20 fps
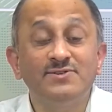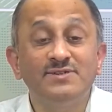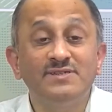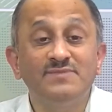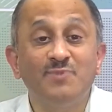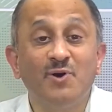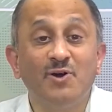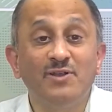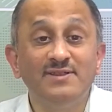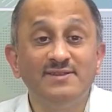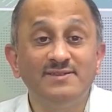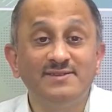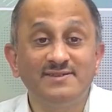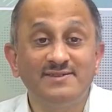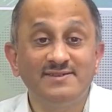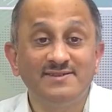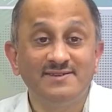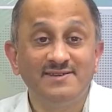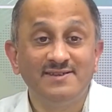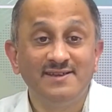
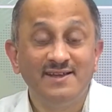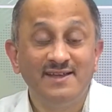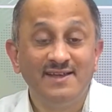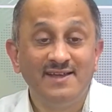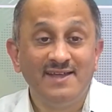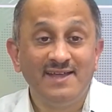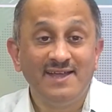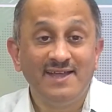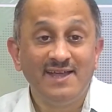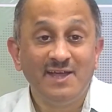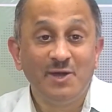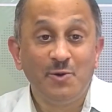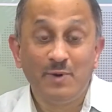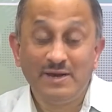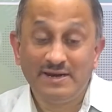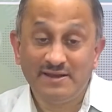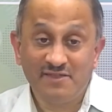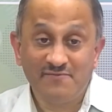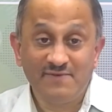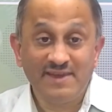response? Well,
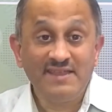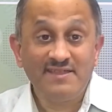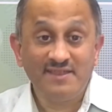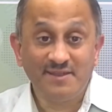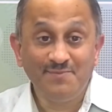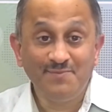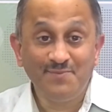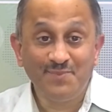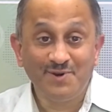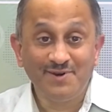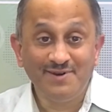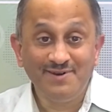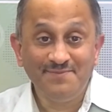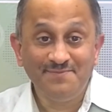it is very simple.